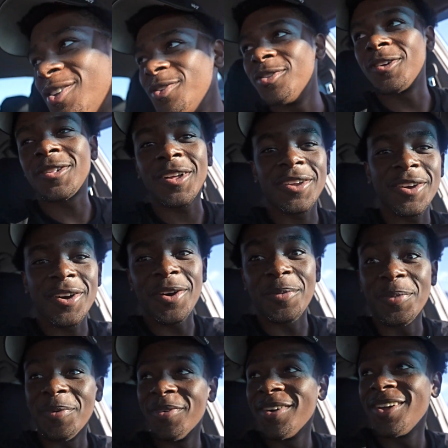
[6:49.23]
You look like you're humping.
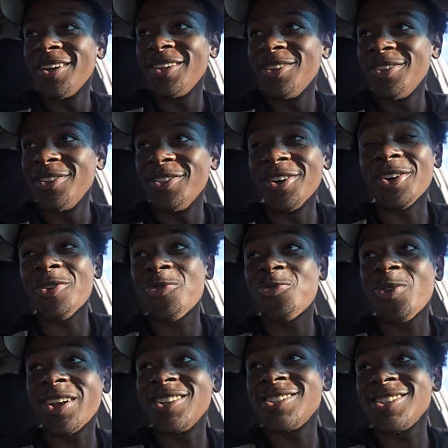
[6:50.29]
Let's go. Come on.
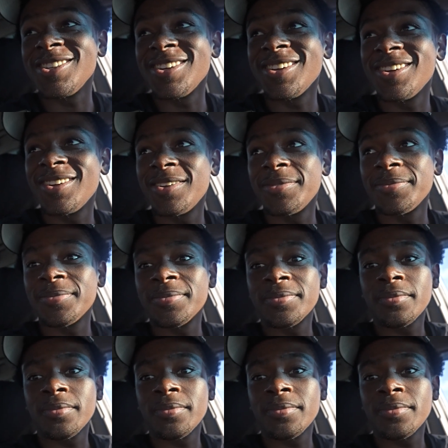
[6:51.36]
I'm excited.